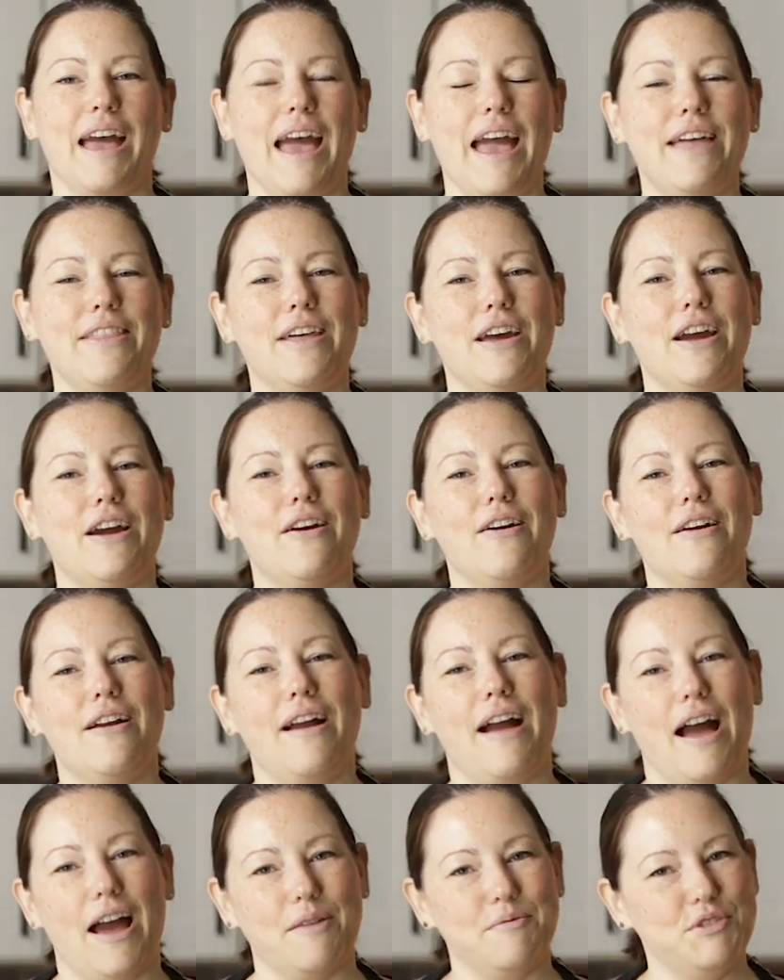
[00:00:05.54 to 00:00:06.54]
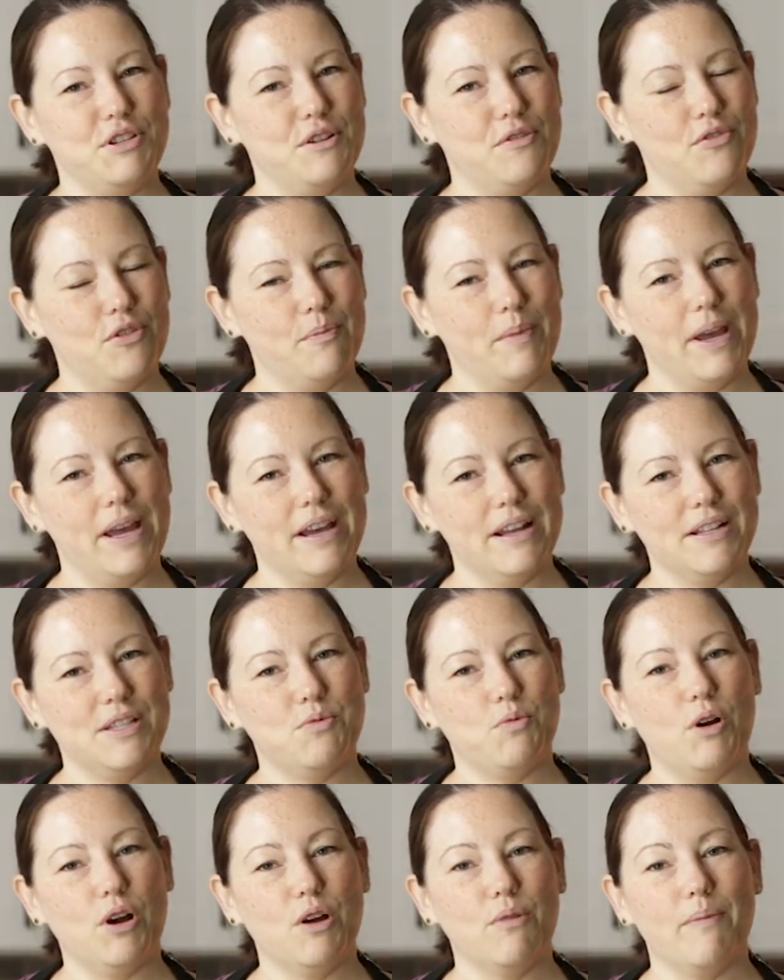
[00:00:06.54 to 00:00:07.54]
Hey there, I'm Jennifer
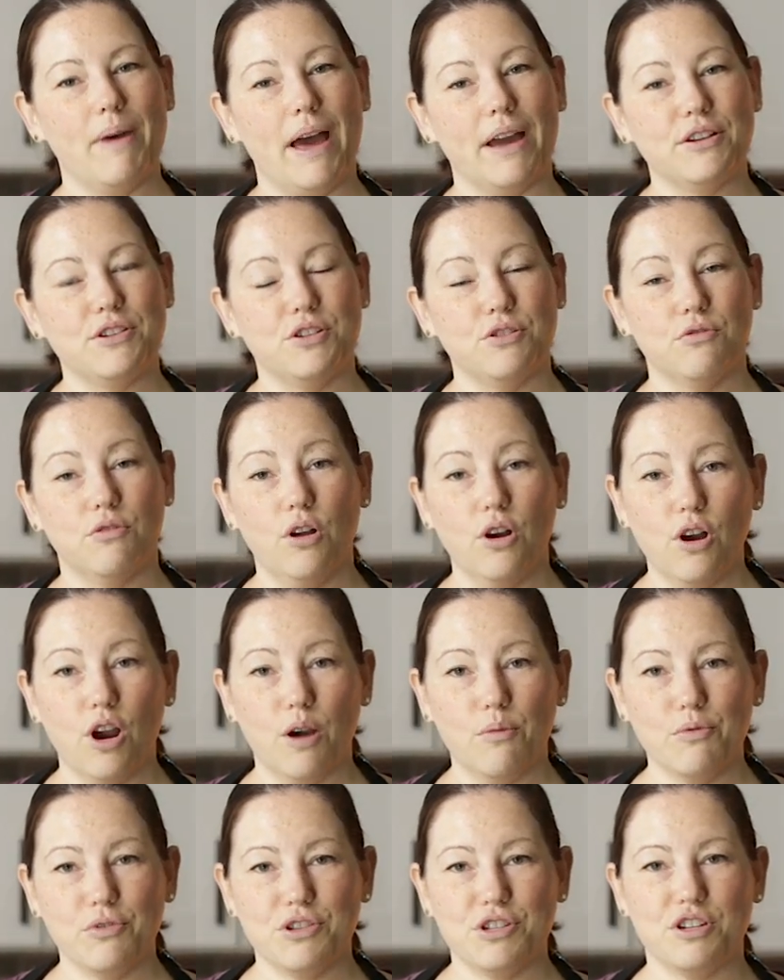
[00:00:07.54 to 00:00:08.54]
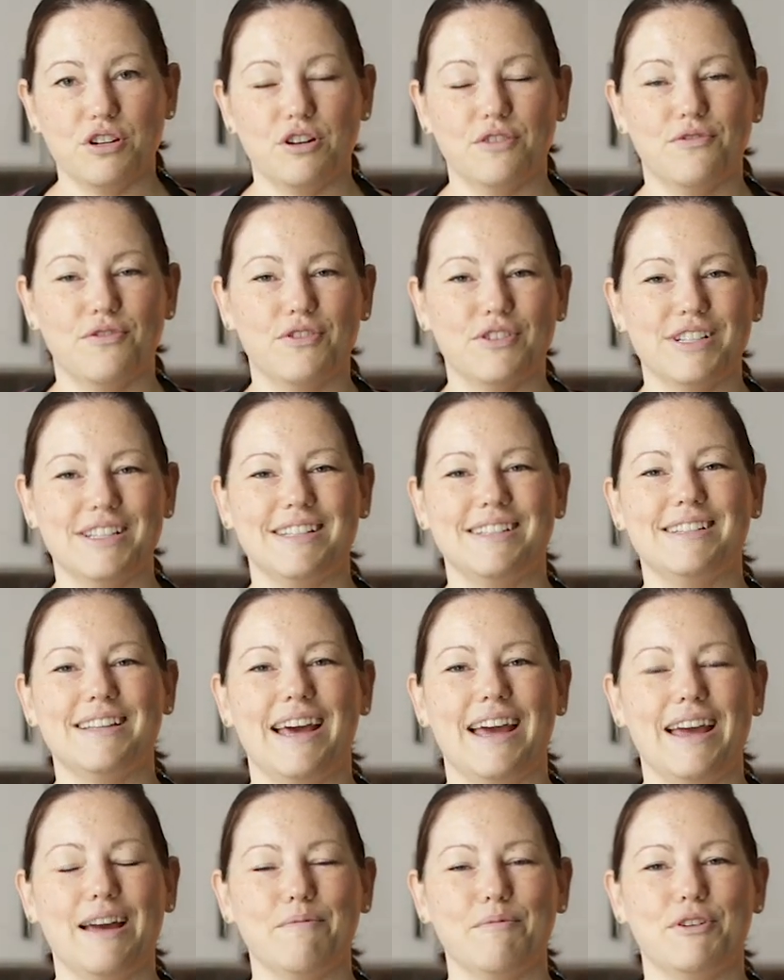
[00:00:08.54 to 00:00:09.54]
Banz. Welcome back to Low Carb with Jennifer.
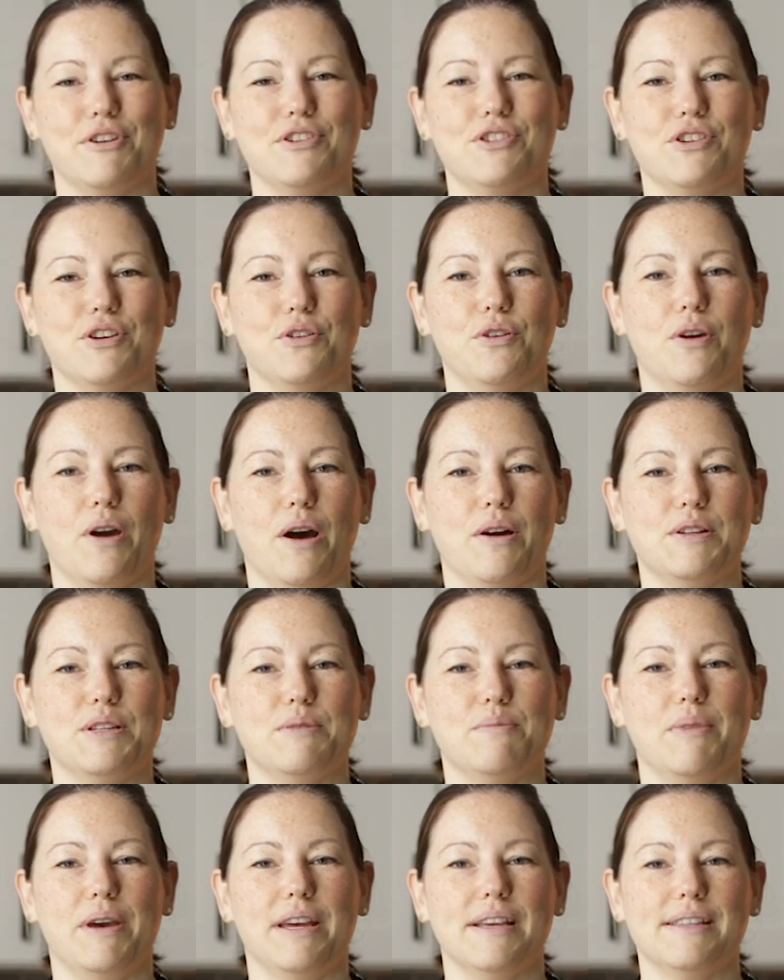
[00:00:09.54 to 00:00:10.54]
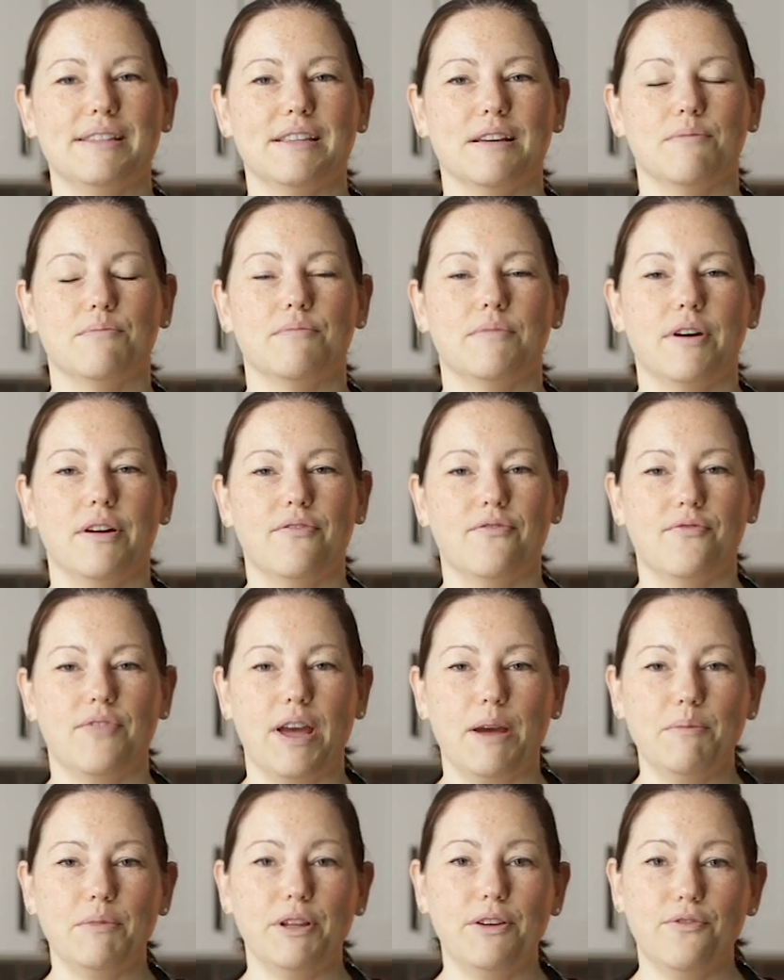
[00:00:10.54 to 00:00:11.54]
Today I'm going to show you how to make some
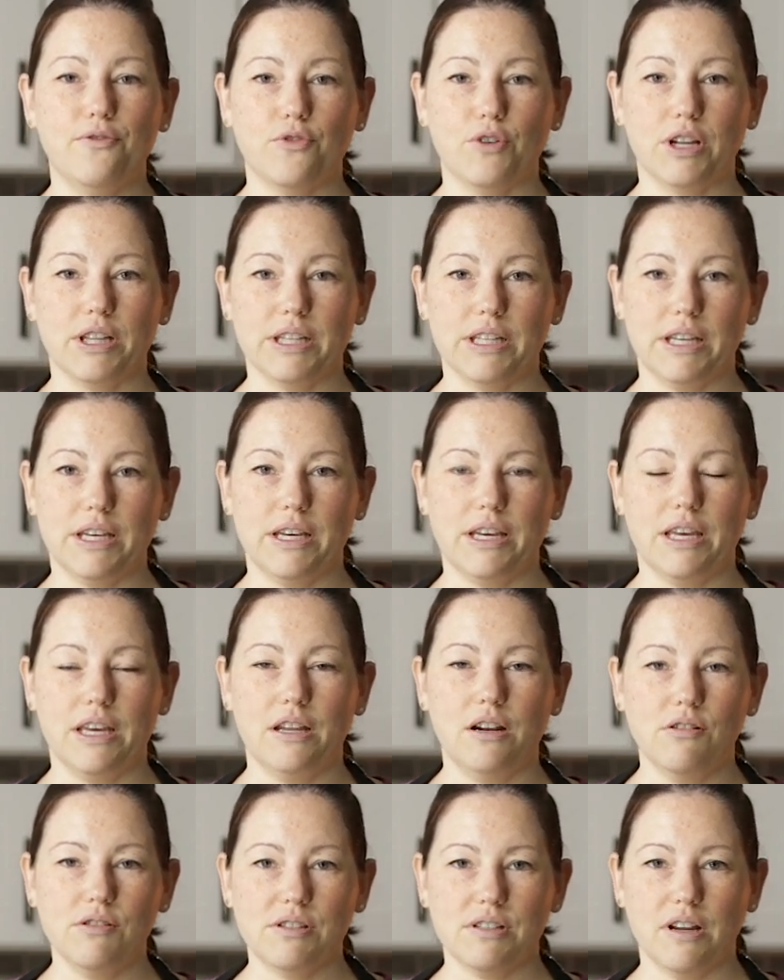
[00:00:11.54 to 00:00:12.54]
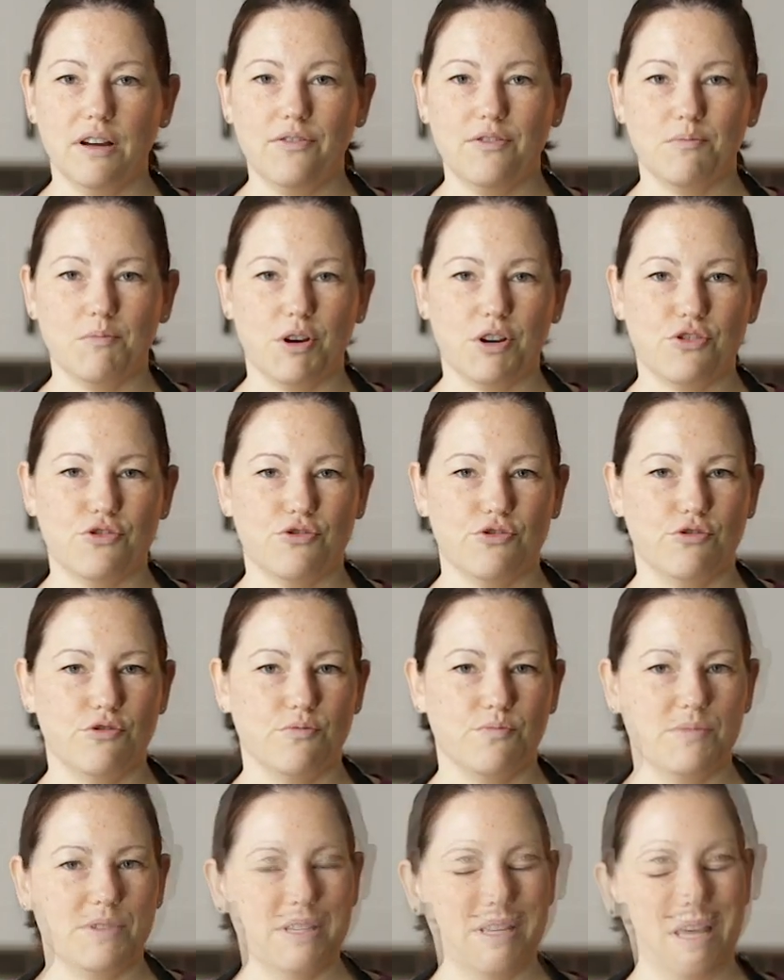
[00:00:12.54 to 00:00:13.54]
family-friendly keto stuffed
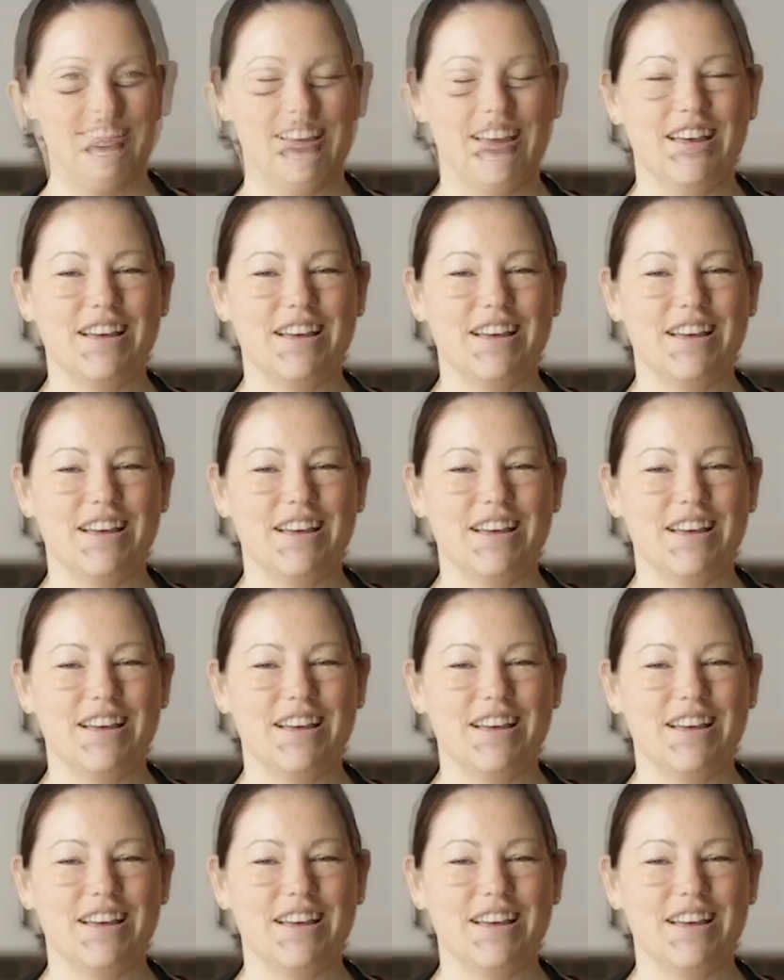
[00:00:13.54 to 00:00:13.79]
mushrooms.